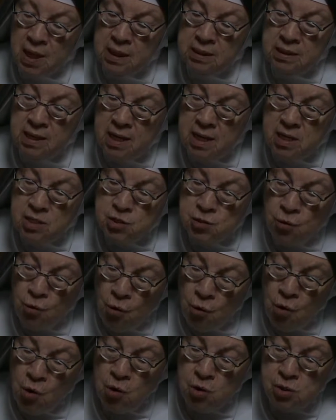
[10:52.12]
let us
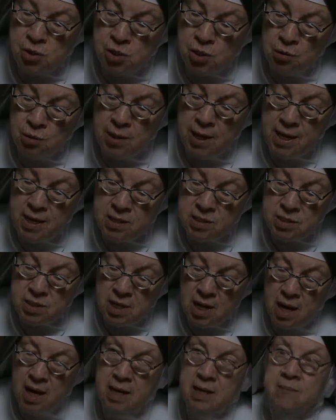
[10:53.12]
also lay
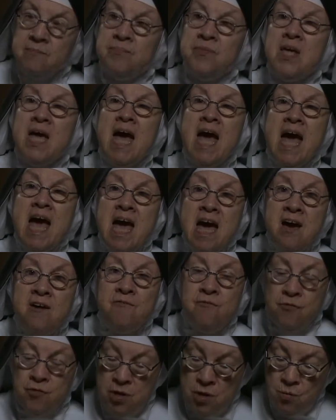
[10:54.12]
aside
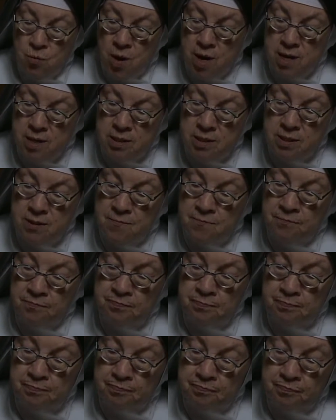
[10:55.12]
every weight
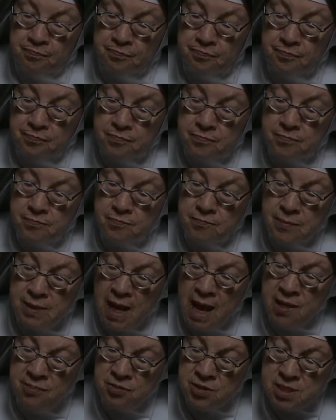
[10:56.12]

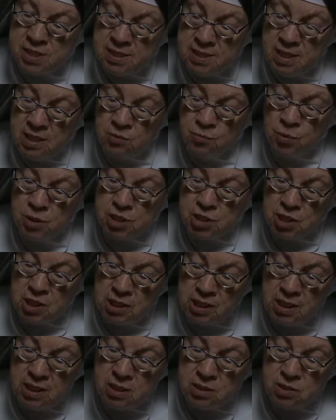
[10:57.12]
and the sin which
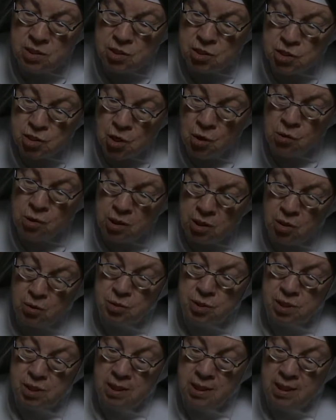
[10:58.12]
clings so
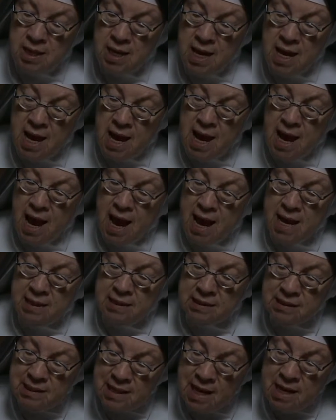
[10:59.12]
closely,
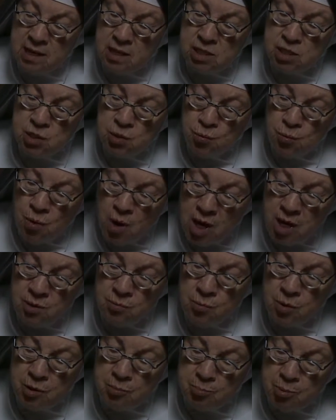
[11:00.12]
and let us
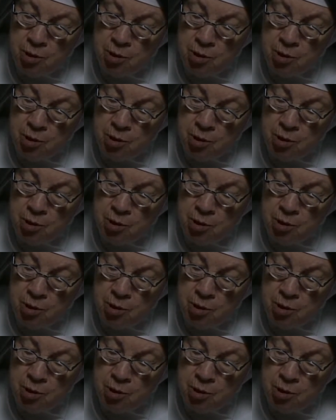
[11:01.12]
run with